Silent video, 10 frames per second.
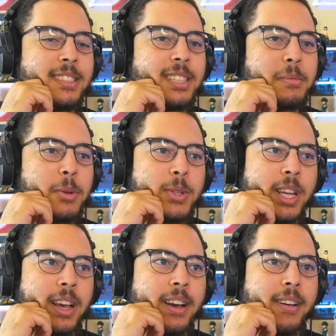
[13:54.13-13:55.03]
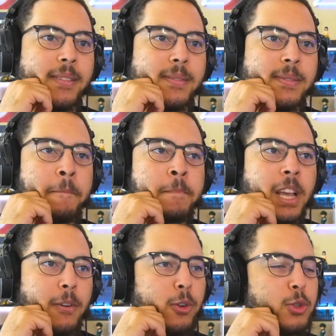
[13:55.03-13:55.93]
Supposed to have,
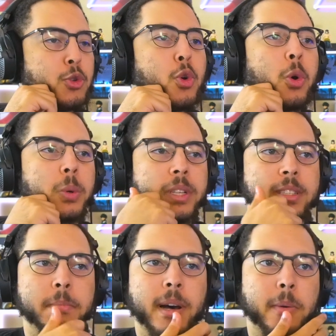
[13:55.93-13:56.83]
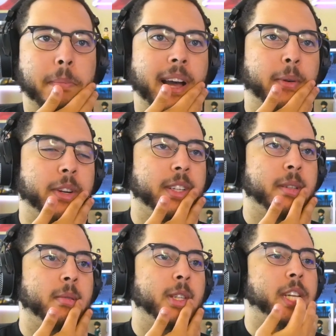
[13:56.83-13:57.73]
I've heard stories about pirate
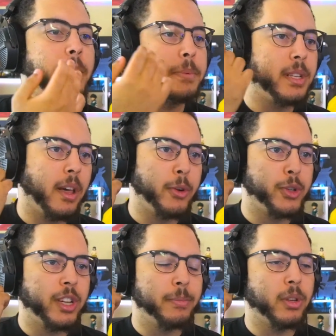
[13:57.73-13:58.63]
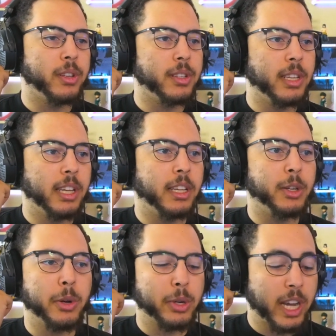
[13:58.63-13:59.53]
ships and other ships on the sea. You
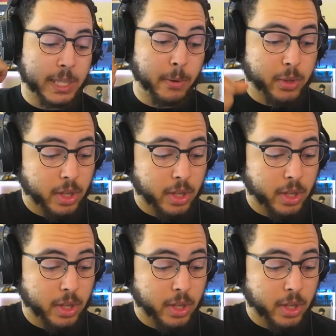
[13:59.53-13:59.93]
know, you're not supposed to